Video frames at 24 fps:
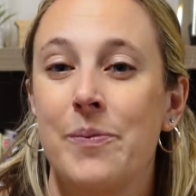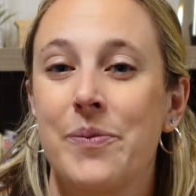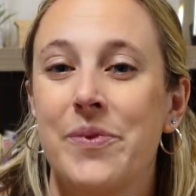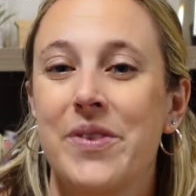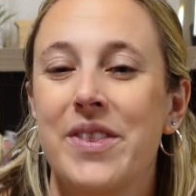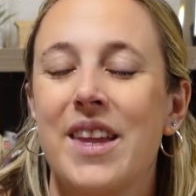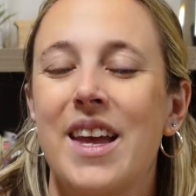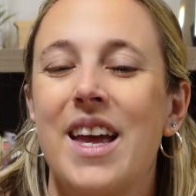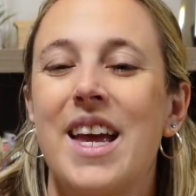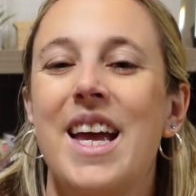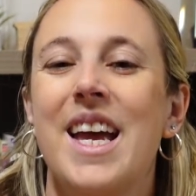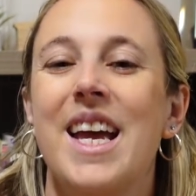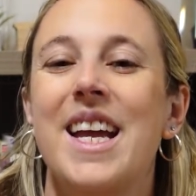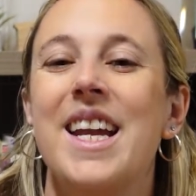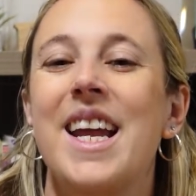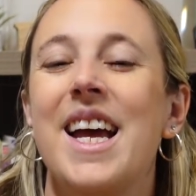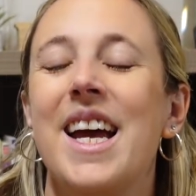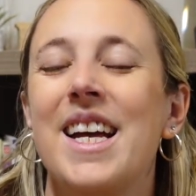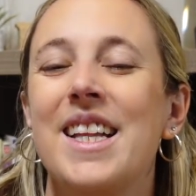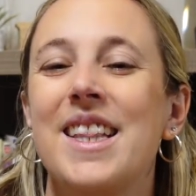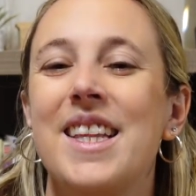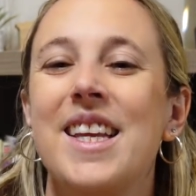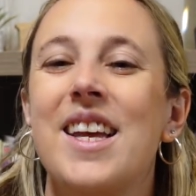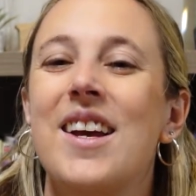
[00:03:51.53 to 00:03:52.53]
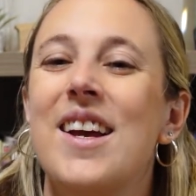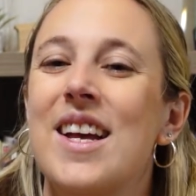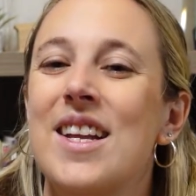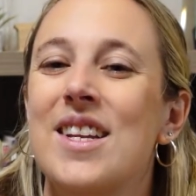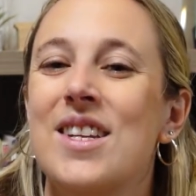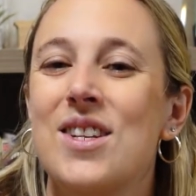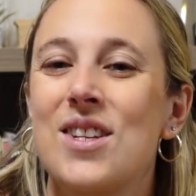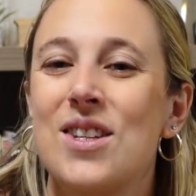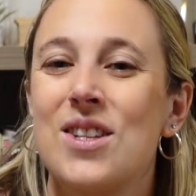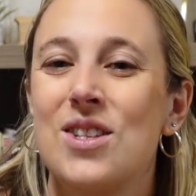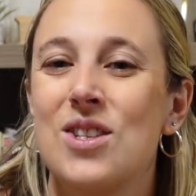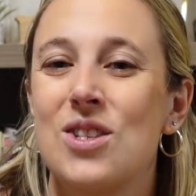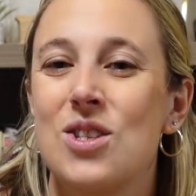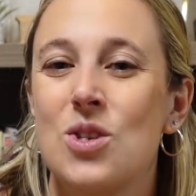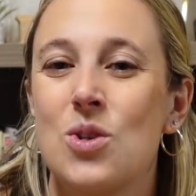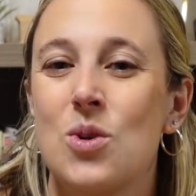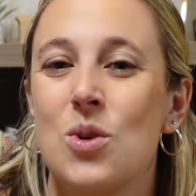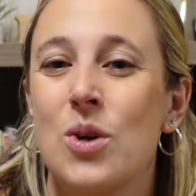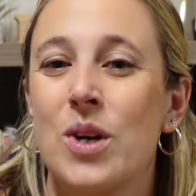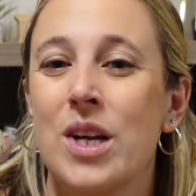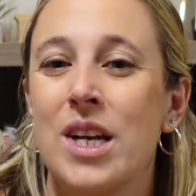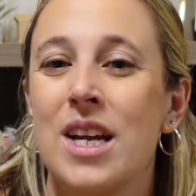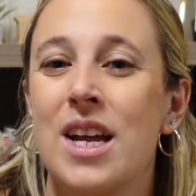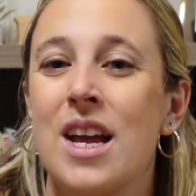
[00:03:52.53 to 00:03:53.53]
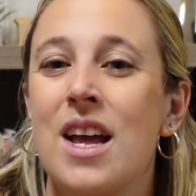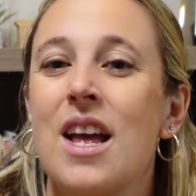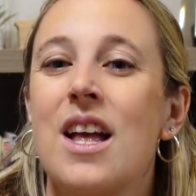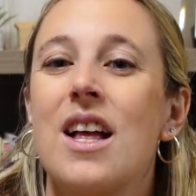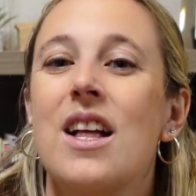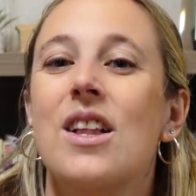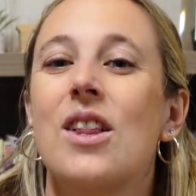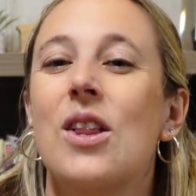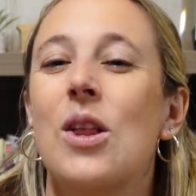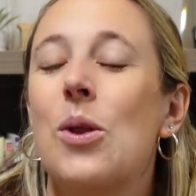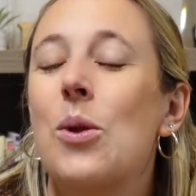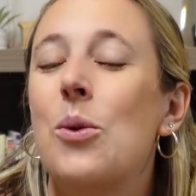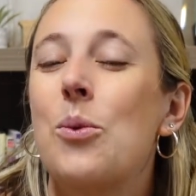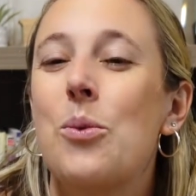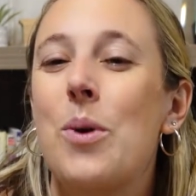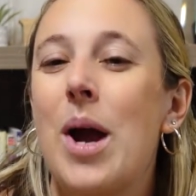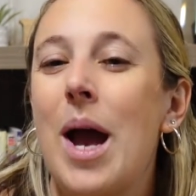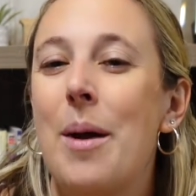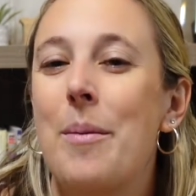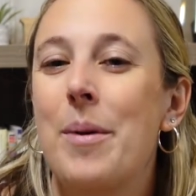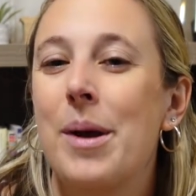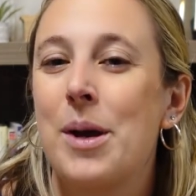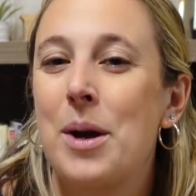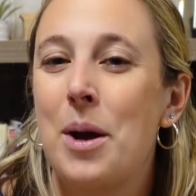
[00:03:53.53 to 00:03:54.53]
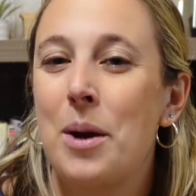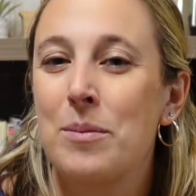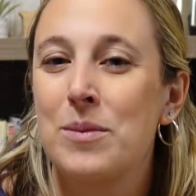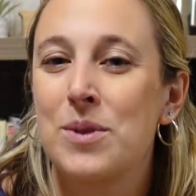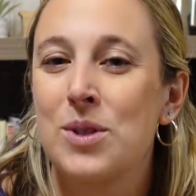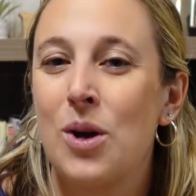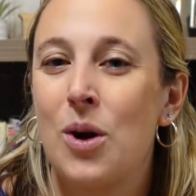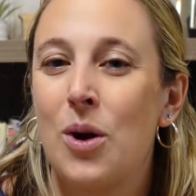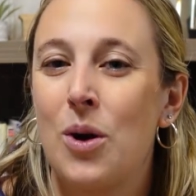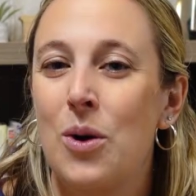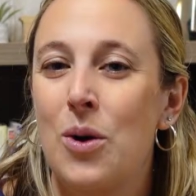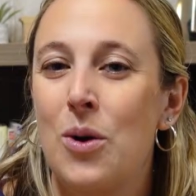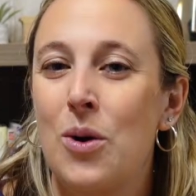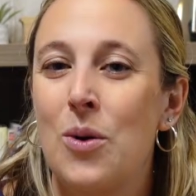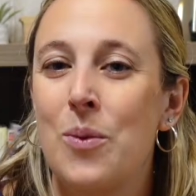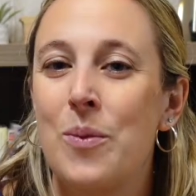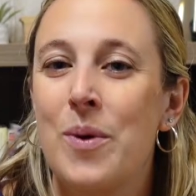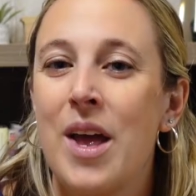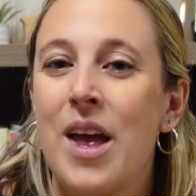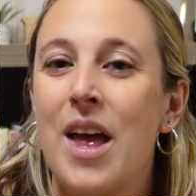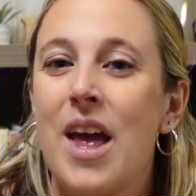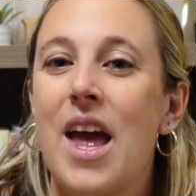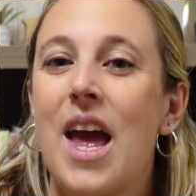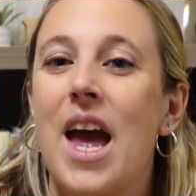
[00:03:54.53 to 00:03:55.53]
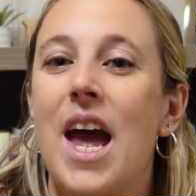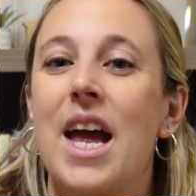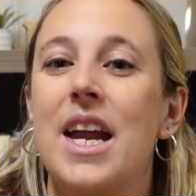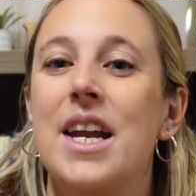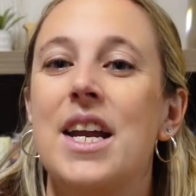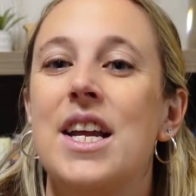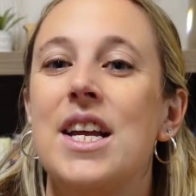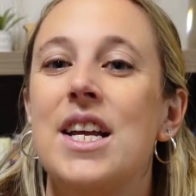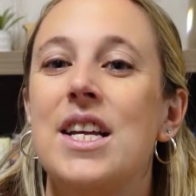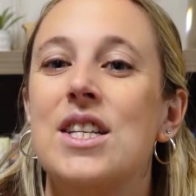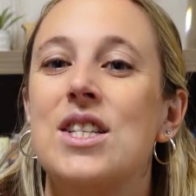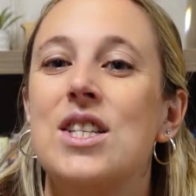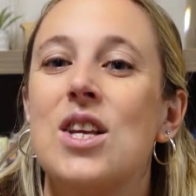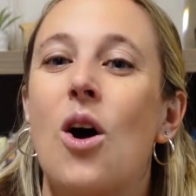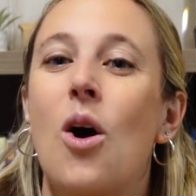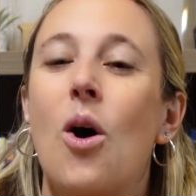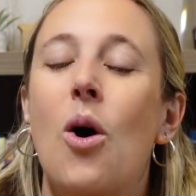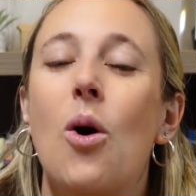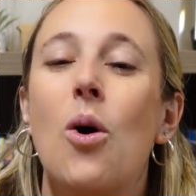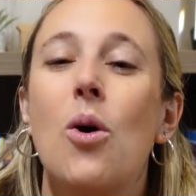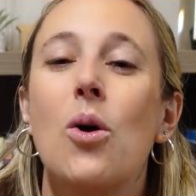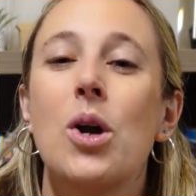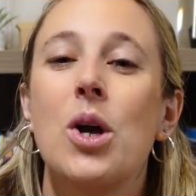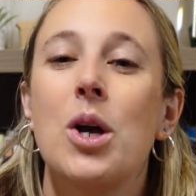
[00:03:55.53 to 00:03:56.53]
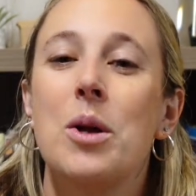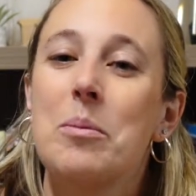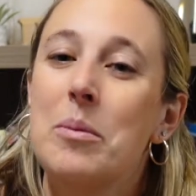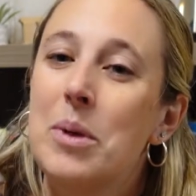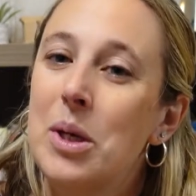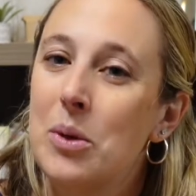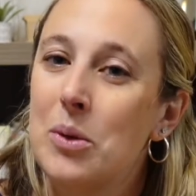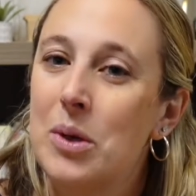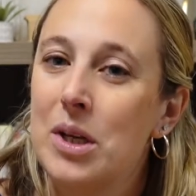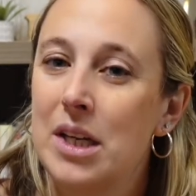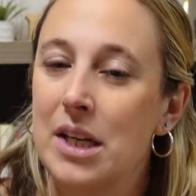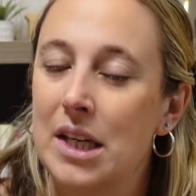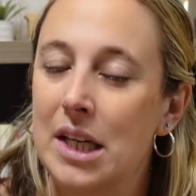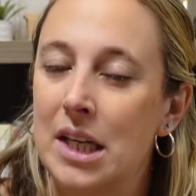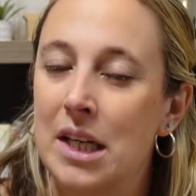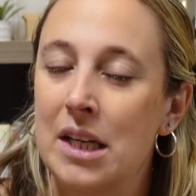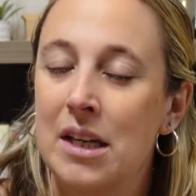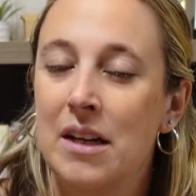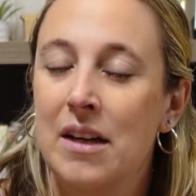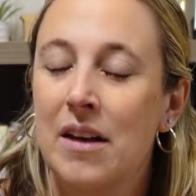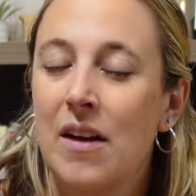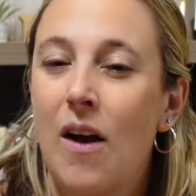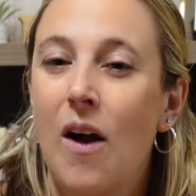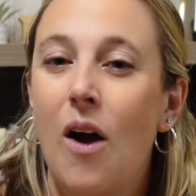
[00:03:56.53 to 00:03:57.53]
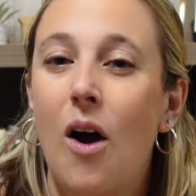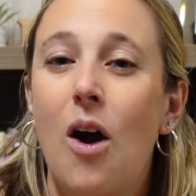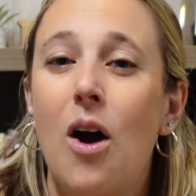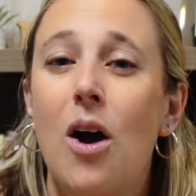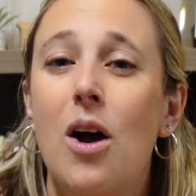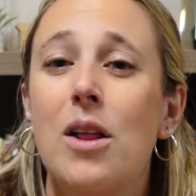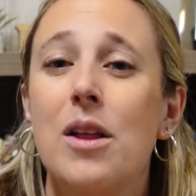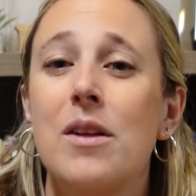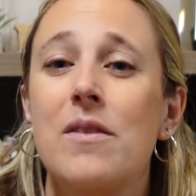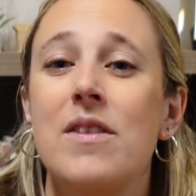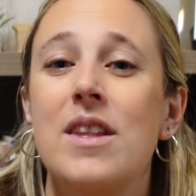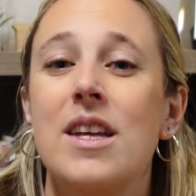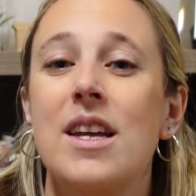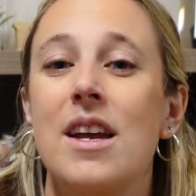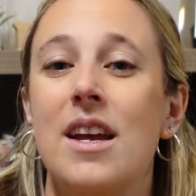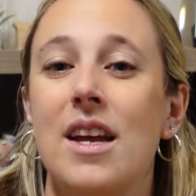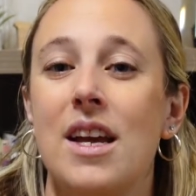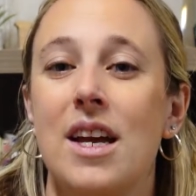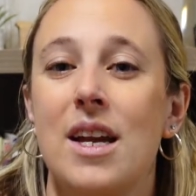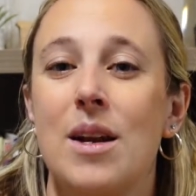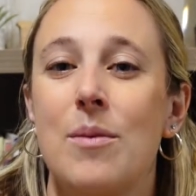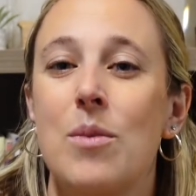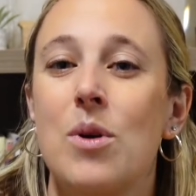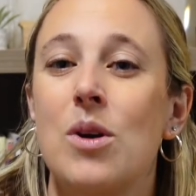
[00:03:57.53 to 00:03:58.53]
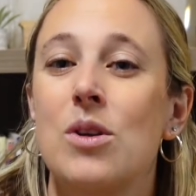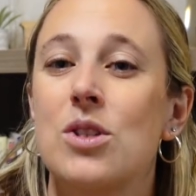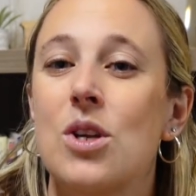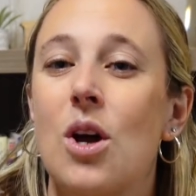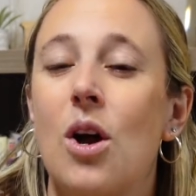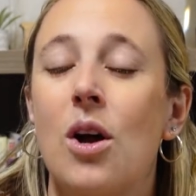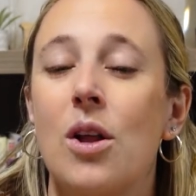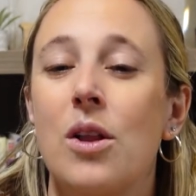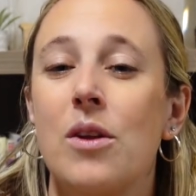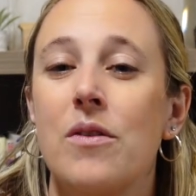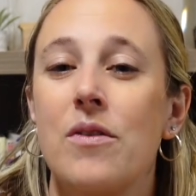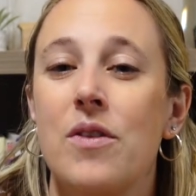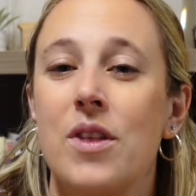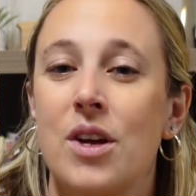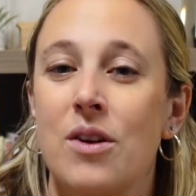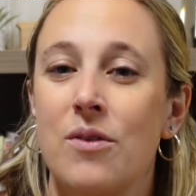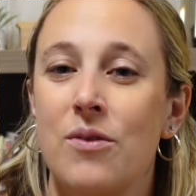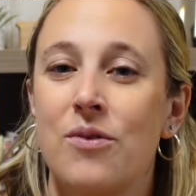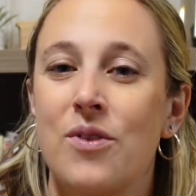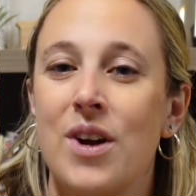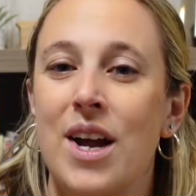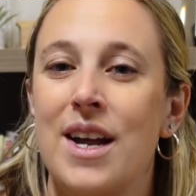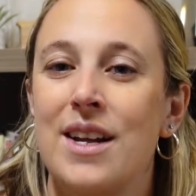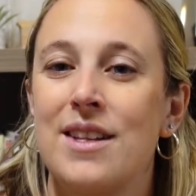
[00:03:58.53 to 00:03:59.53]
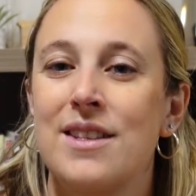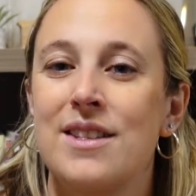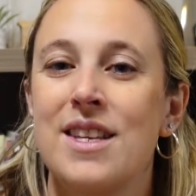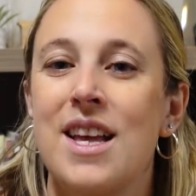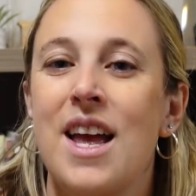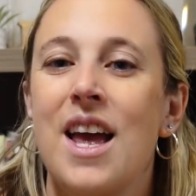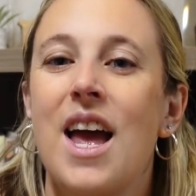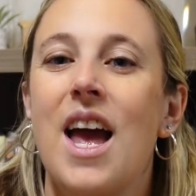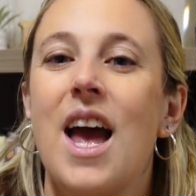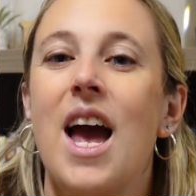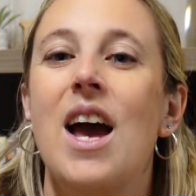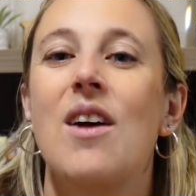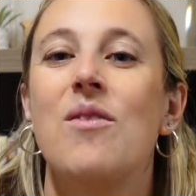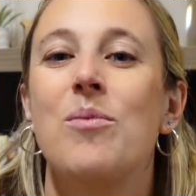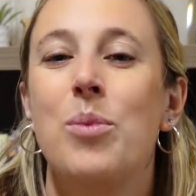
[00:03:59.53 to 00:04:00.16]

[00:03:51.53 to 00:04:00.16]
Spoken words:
And at the end of the story, Little Rabbit comes home and his whole community, all of the animals, all of their friends, have